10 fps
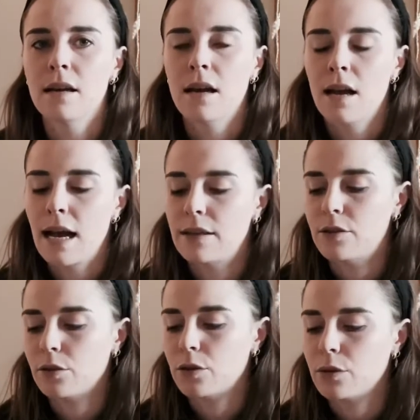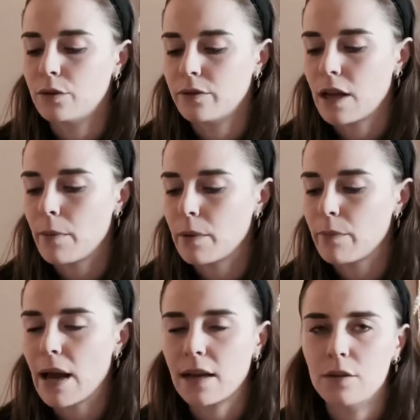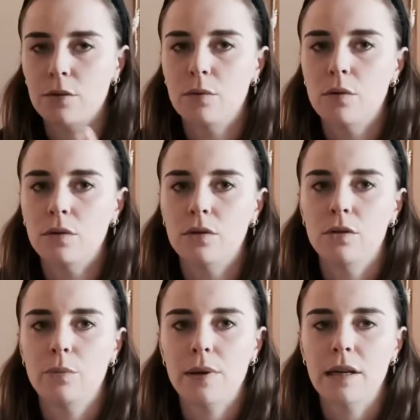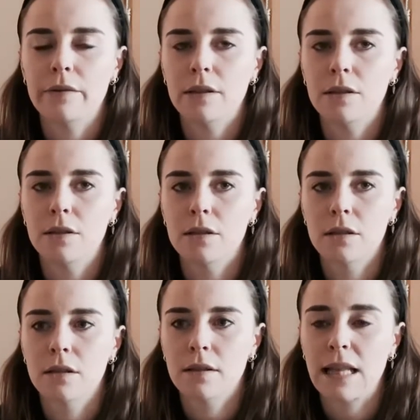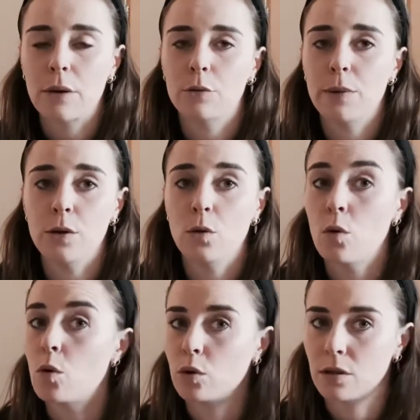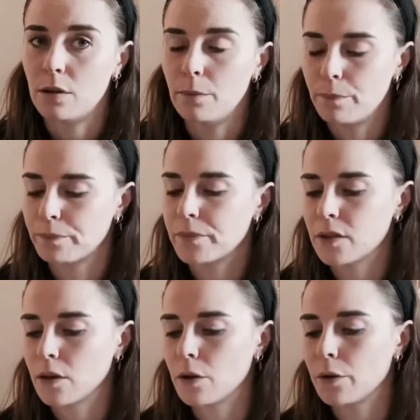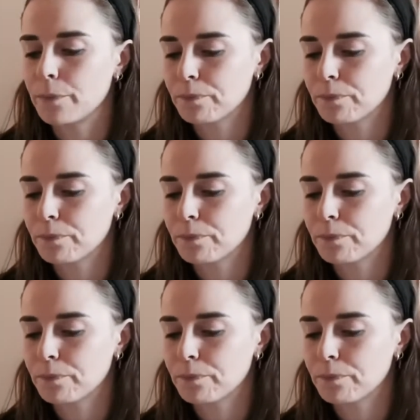as you're sort of coming back towards your period, that would be your autumn. So